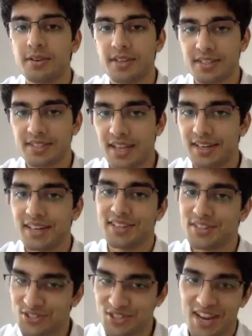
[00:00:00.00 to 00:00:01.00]
Does that need
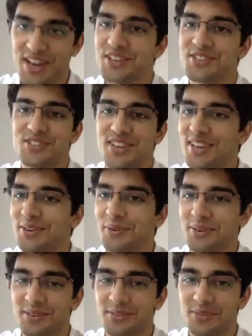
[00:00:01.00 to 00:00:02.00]
to change in
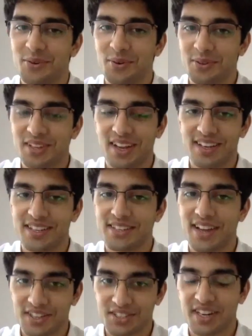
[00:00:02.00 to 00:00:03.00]
order for Thailand to
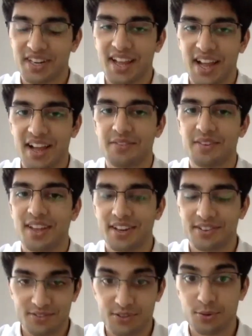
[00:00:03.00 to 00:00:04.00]
actually have a
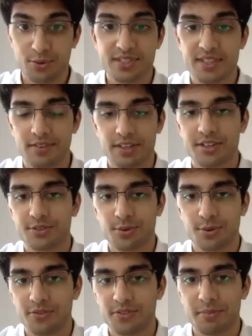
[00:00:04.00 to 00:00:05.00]
true civil
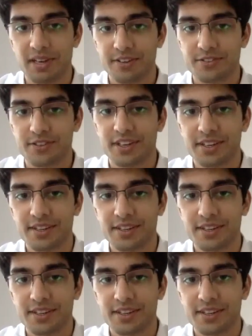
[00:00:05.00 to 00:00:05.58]
control of the military?